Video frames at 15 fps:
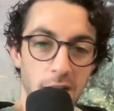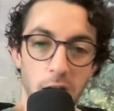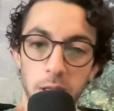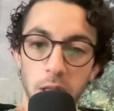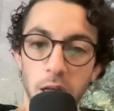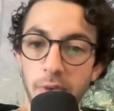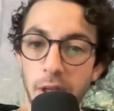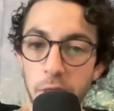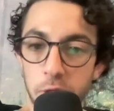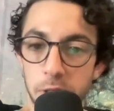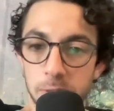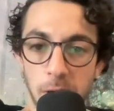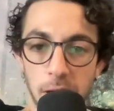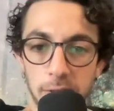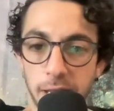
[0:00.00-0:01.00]
A lot of athletes
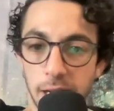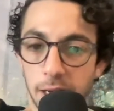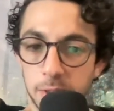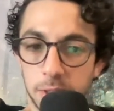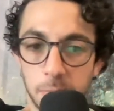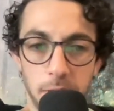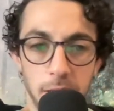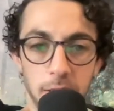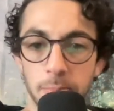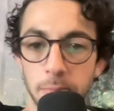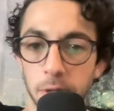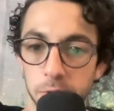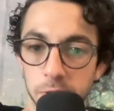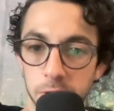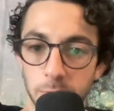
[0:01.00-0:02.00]
might like to be in the
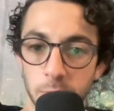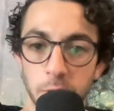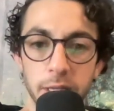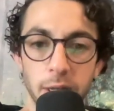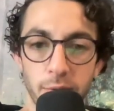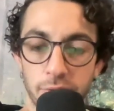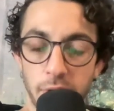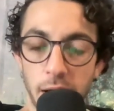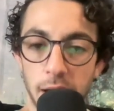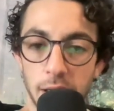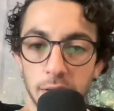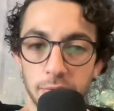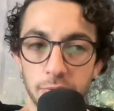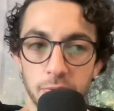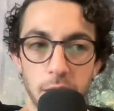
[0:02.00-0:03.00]
middle somewhere, like a
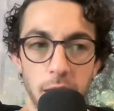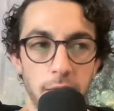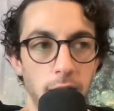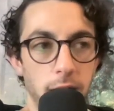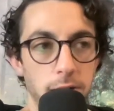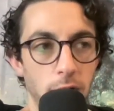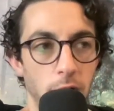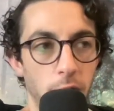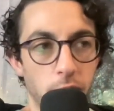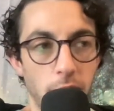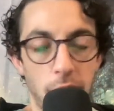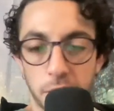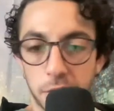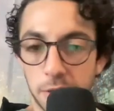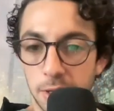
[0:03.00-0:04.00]
five. And then other
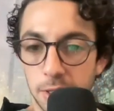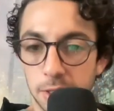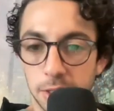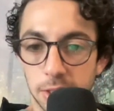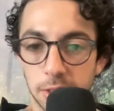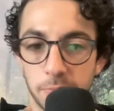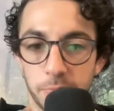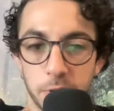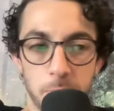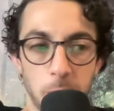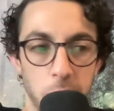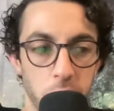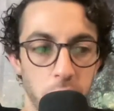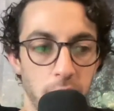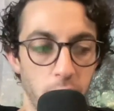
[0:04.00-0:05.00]
athletes,
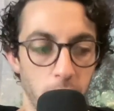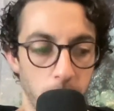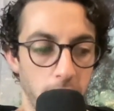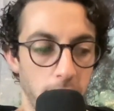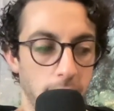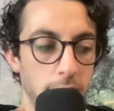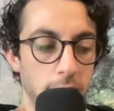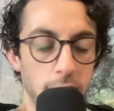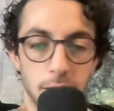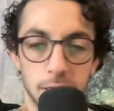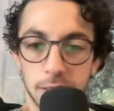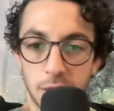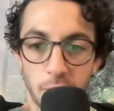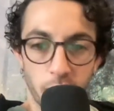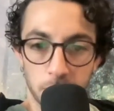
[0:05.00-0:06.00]
especially if you're playing on a
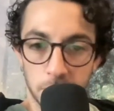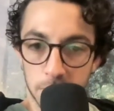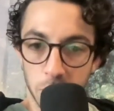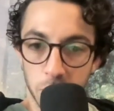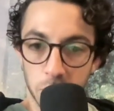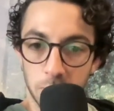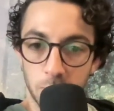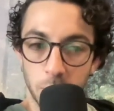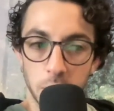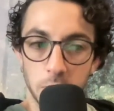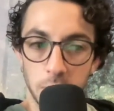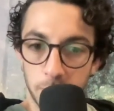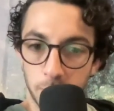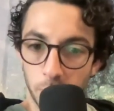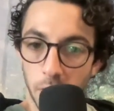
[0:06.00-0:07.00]
different position where you
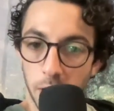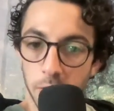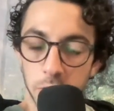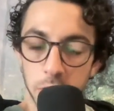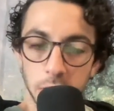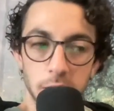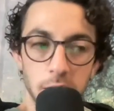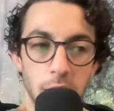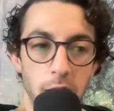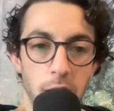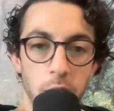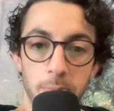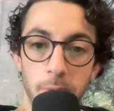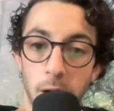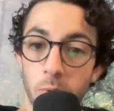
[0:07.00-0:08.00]
need more energy,
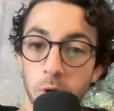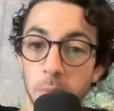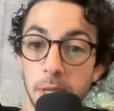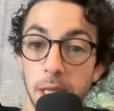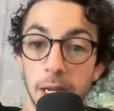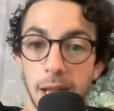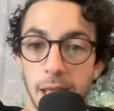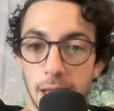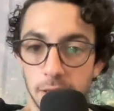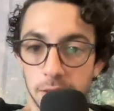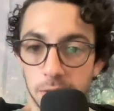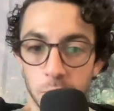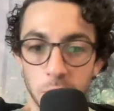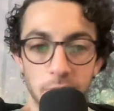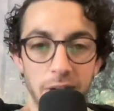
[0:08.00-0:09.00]
you might want to be at an eight
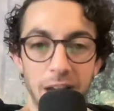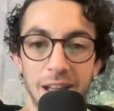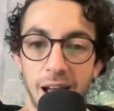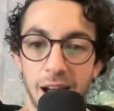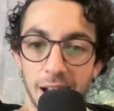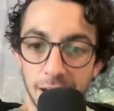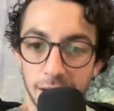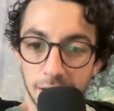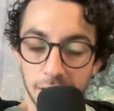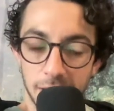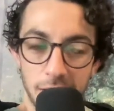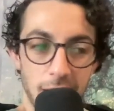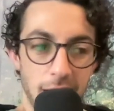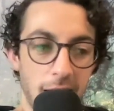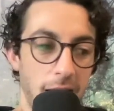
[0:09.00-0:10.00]
or even a nine.
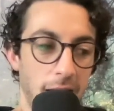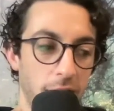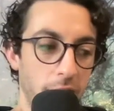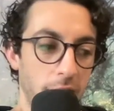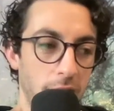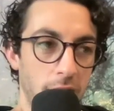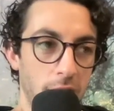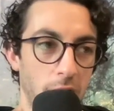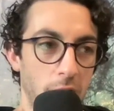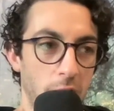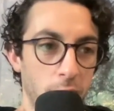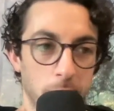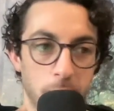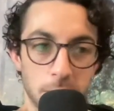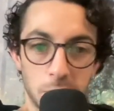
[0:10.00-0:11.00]
And then
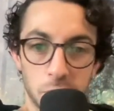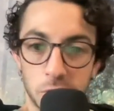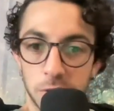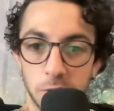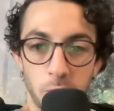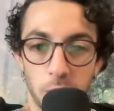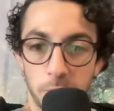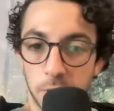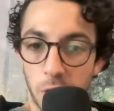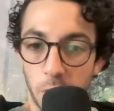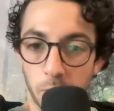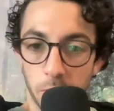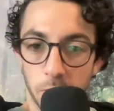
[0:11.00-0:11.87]
other positions, you want to be lower.